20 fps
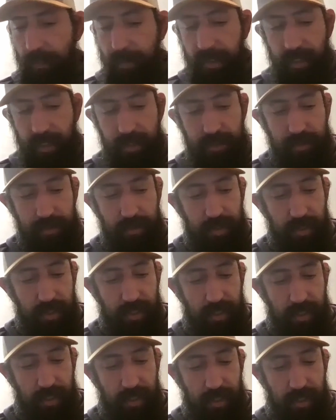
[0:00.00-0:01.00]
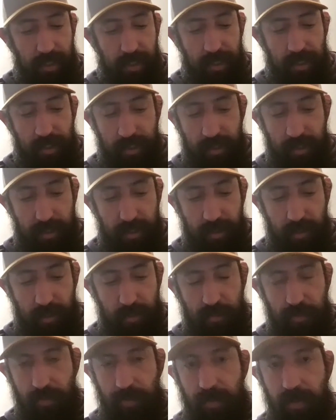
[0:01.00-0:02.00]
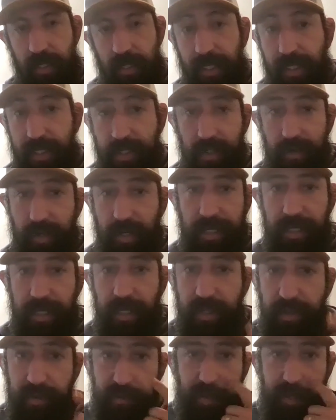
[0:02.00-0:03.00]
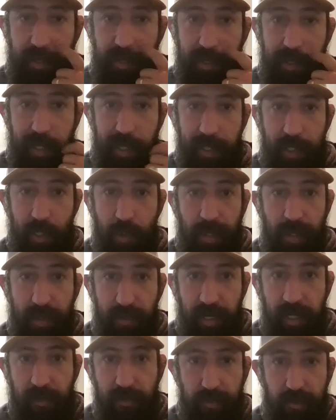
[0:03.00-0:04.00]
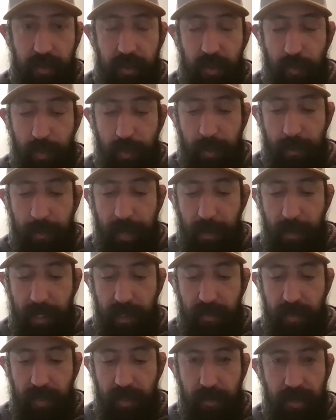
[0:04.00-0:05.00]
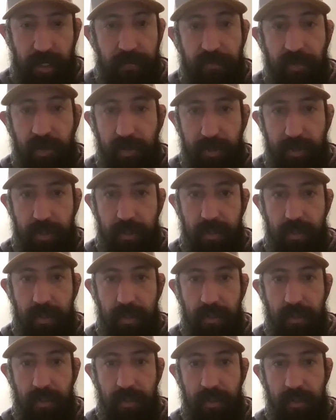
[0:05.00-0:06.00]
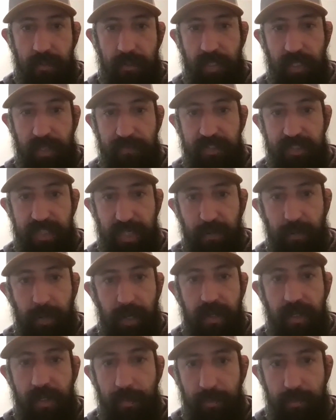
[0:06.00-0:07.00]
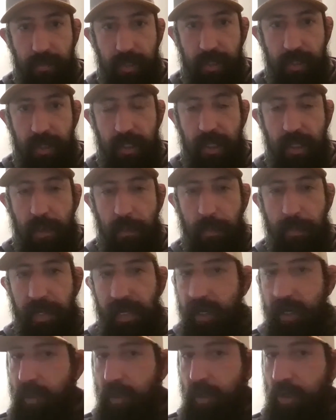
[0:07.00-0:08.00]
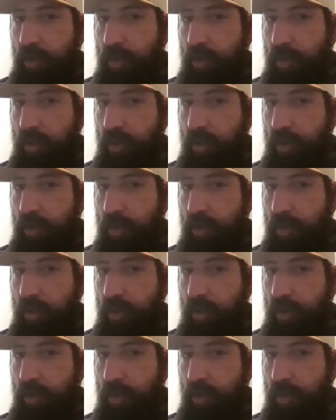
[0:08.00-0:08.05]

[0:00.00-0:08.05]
thing because, you know, like I eh, I know my great about my great grandfather, what they've said about him, Mm. But I